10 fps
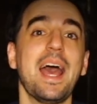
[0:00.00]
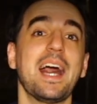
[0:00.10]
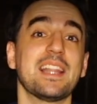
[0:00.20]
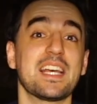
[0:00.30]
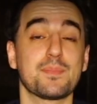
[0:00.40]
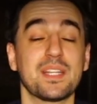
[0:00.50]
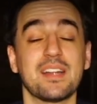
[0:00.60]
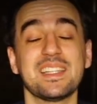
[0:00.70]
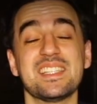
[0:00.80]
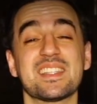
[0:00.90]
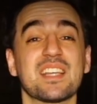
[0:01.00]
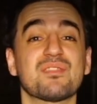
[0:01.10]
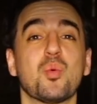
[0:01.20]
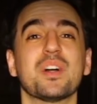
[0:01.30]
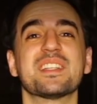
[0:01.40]
And last but not least, thanks
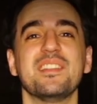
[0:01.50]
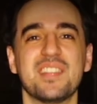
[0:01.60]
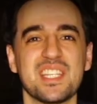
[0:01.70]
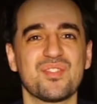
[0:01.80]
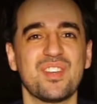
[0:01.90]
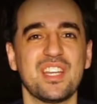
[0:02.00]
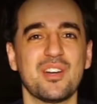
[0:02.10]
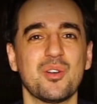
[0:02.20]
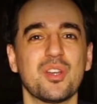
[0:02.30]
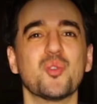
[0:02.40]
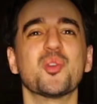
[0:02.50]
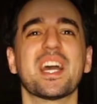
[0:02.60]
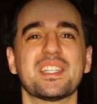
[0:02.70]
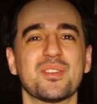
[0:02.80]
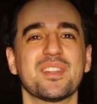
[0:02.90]
for watching this video, and we'll
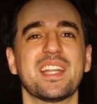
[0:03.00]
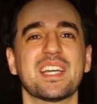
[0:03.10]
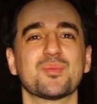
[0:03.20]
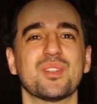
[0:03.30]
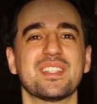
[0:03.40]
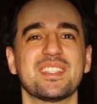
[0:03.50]
catch you on the next one.